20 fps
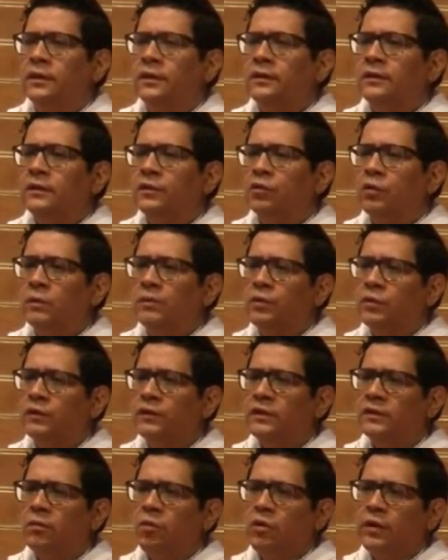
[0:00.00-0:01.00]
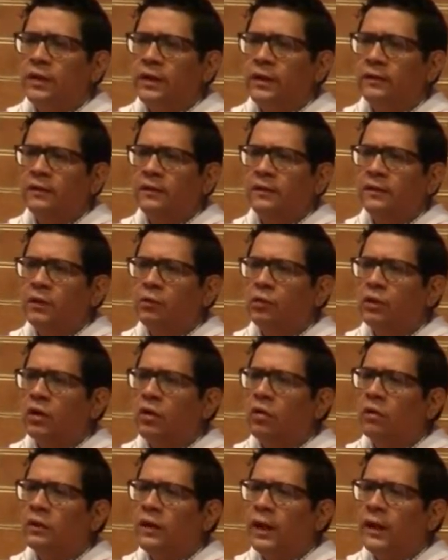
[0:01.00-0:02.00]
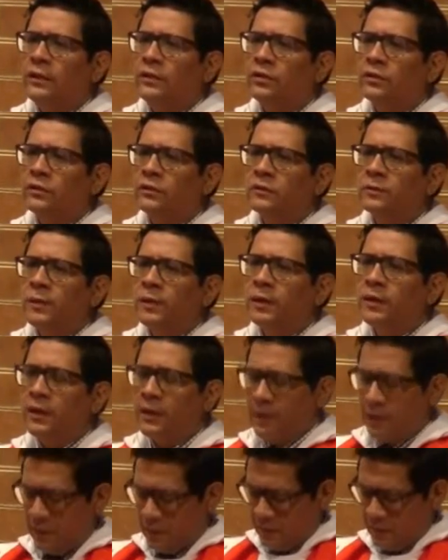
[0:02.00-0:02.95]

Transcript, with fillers: In the scripture this morning, I think they were called angels, but